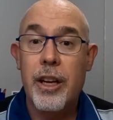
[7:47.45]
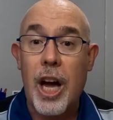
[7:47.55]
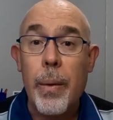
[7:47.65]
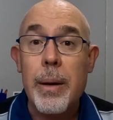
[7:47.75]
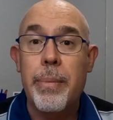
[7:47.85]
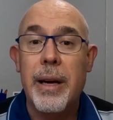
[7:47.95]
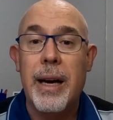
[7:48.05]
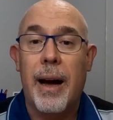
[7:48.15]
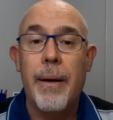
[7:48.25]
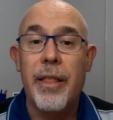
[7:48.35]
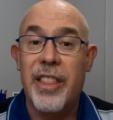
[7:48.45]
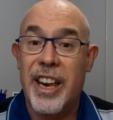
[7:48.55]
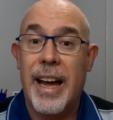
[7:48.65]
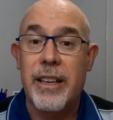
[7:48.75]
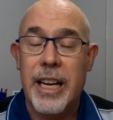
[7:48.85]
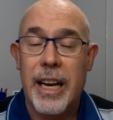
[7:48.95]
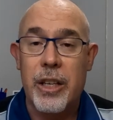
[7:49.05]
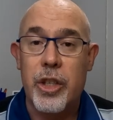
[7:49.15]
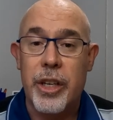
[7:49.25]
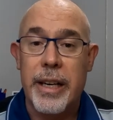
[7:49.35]
Going bigger than our
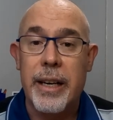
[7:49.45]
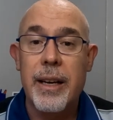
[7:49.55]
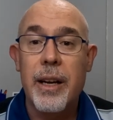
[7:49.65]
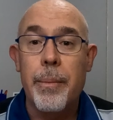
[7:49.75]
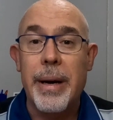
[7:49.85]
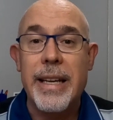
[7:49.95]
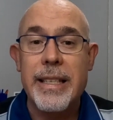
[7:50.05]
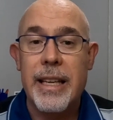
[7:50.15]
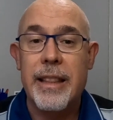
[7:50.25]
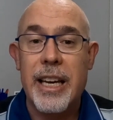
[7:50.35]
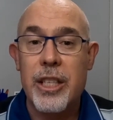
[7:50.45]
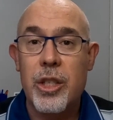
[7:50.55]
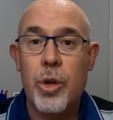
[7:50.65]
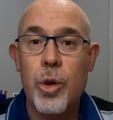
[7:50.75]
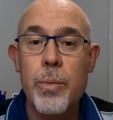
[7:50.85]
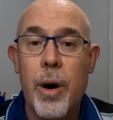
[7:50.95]
Daintree means that there's 2